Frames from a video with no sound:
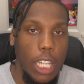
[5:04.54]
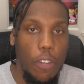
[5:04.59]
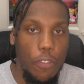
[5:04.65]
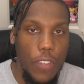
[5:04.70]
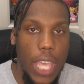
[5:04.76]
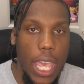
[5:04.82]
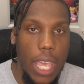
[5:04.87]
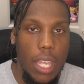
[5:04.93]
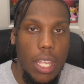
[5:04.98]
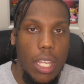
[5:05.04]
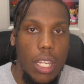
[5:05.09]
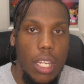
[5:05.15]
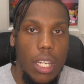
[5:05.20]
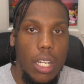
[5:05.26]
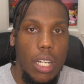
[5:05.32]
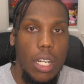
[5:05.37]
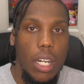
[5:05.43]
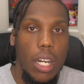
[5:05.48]
yet.
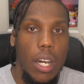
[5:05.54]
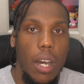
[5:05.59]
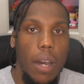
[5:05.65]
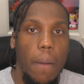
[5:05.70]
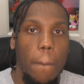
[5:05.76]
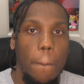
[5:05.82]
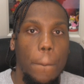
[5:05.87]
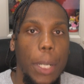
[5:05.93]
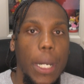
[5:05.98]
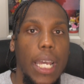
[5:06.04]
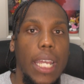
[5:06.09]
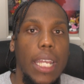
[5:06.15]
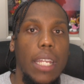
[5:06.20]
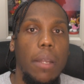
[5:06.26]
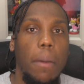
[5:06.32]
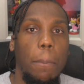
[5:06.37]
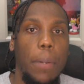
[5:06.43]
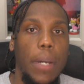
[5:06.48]

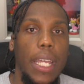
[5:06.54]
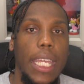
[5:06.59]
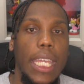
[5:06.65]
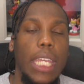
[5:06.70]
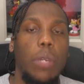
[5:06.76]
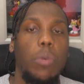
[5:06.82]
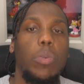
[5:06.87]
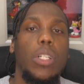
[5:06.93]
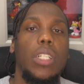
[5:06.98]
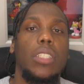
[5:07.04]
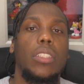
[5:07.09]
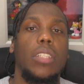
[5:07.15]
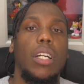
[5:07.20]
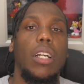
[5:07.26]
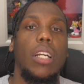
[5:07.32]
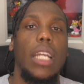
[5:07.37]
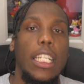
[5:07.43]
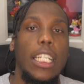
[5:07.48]
But it was
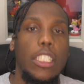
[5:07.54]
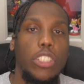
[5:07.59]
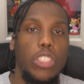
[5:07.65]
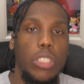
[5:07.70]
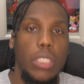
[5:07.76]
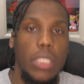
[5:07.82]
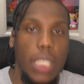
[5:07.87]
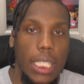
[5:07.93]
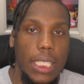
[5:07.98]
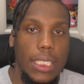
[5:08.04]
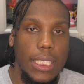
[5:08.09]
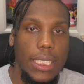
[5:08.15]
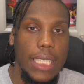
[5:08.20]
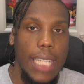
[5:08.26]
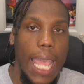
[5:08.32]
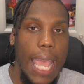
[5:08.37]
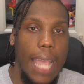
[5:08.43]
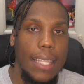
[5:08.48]
her
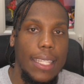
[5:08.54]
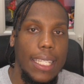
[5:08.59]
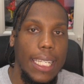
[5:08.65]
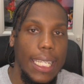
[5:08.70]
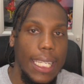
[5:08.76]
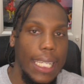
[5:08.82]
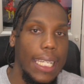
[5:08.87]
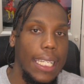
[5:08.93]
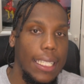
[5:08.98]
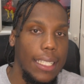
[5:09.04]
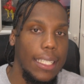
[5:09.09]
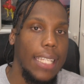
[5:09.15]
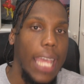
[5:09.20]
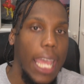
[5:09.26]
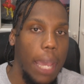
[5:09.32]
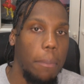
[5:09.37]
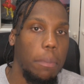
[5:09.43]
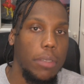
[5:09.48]
introduction at the end of
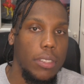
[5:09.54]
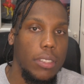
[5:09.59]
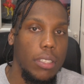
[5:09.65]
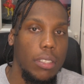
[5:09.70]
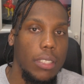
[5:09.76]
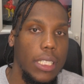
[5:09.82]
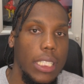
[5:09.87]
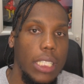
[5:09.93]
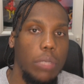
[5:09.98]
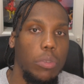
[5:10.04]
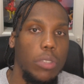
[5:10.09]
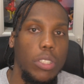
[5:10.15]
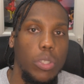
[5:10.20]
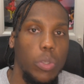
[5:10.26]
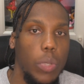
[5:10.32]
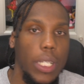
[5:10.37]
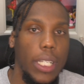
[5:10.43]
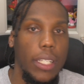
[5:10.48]
the episode, and it was
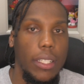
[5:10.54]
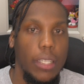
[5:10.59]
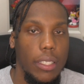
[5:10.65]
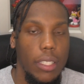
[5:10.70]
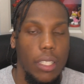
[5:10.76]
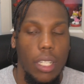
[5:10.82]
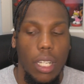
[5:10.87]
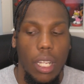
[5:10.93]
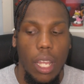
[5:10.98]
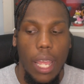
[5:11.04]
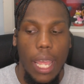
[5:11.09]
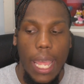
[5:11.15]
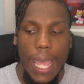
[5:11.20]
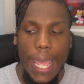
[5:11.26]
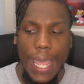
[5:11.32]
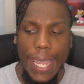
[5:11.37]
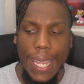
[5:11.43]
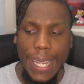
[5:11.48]
quick.
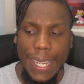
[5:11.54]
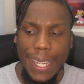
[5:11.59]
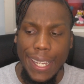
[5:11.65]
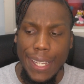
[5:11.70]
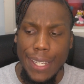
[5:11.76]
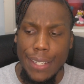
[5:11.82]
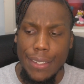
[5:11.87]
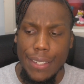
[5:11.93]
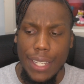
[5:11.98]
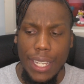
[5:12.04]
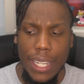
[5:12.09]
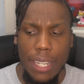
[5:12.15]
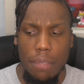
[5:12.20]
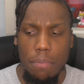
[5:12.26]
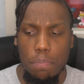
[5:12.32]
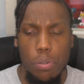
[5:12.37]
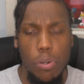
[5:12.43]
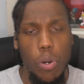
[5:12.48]
And
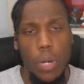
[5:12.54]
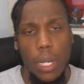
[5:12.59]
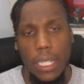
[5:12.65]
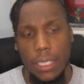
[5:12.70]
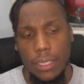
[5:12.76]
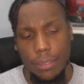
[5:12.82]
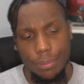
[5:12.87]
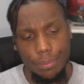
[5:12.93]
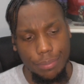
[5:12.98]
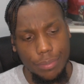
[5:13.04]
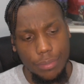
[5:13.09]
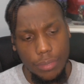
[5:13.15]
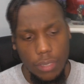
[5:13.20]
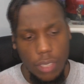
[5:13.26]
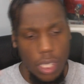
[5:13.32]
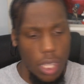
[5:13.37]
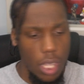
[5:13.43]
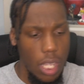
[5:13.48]
boy,
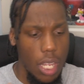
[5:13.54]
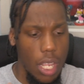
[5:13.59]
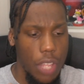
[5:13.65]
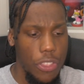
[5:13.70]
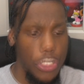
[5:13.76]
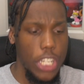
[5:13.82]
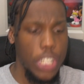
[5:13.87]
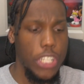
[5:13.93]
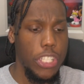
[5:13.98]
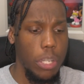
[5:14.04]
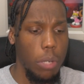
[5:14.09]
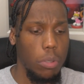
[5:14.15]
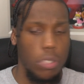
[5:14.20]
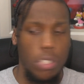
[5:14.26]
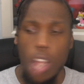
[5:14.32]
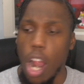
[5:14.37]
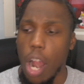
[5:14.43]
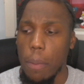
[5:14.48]
this show
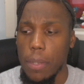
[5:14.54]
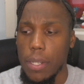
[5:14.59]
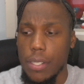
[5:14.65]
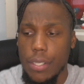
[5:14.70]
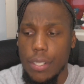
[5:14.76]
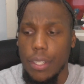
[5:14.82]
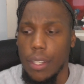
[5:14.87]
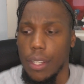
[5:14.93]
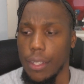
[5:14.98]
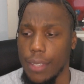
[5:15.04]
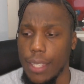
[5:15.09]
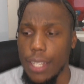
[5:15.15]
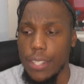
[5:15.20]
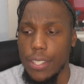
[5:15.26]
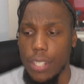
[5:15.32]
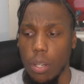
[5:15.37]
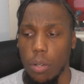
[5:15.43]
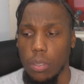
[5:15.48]
was garbage.
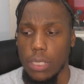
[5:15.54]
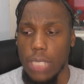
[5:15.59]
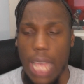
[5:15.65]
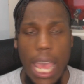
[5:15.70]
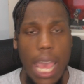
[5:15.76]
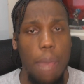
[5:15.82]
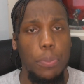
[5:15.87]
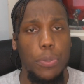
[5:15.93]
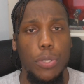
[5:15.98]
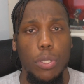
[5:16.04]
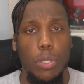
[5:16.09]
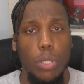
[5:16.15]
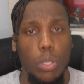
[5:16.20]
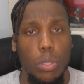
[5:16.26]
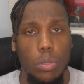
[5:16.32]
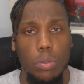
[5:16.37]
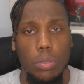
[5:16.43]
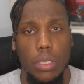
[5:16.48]
This show was
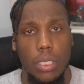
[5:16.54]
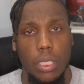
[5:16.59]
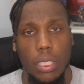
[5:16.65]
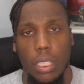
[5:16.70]
absolute